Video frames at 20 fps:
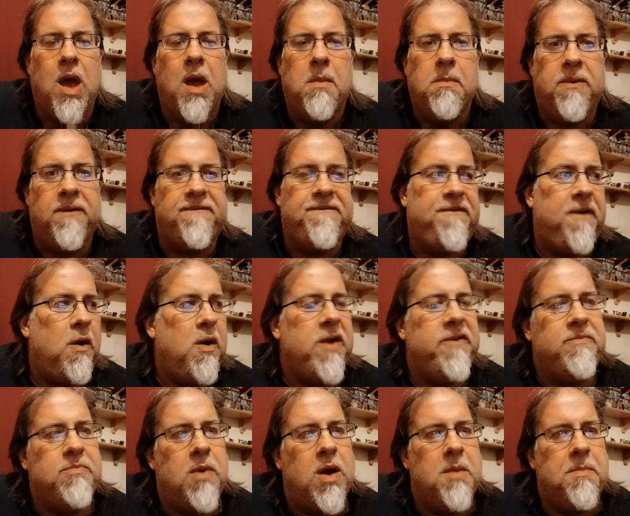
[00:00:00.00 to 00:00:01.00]
But
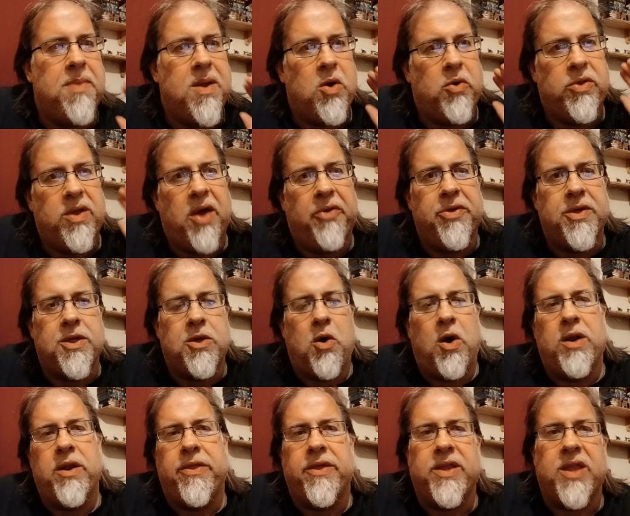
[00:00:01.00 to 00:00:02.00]
5 might be on the other
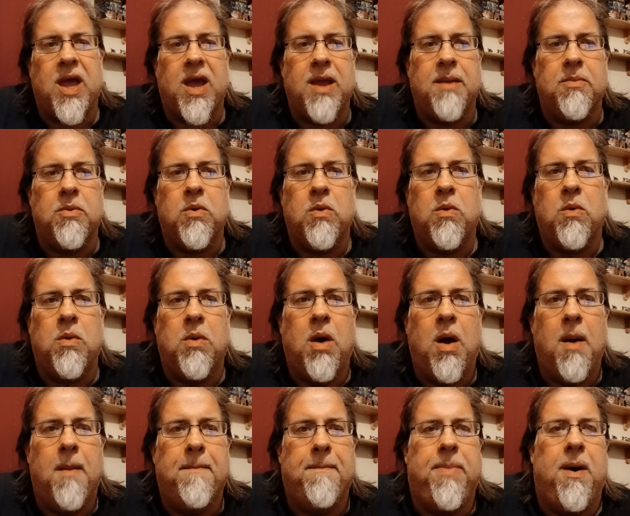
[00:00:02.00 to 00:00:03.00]
side of the table
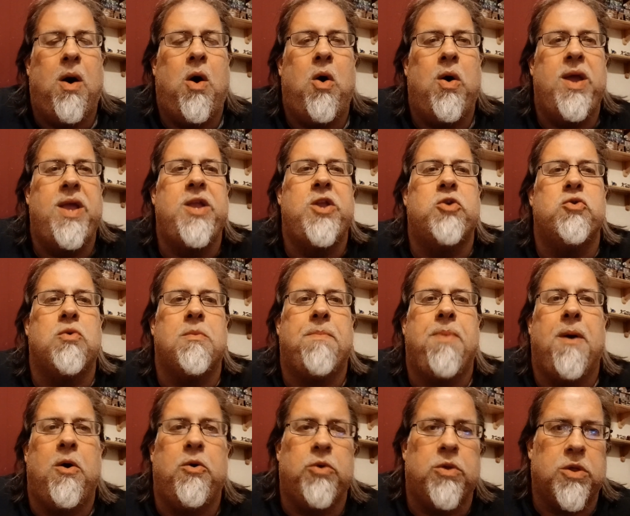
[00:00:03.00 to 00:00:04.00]
behind your
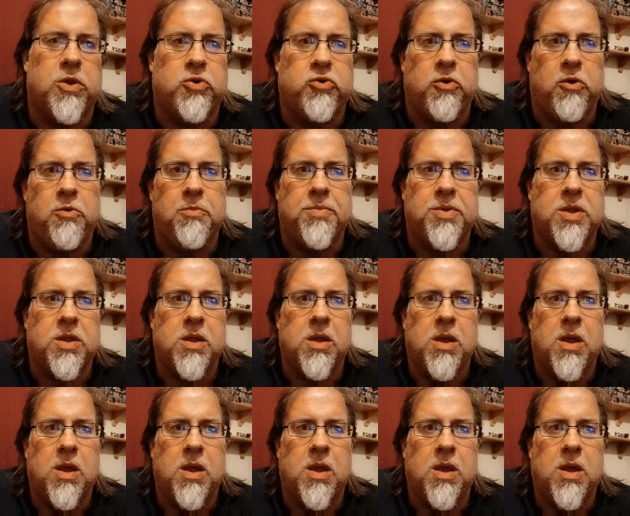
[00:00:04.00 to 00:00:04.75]
opponent's troops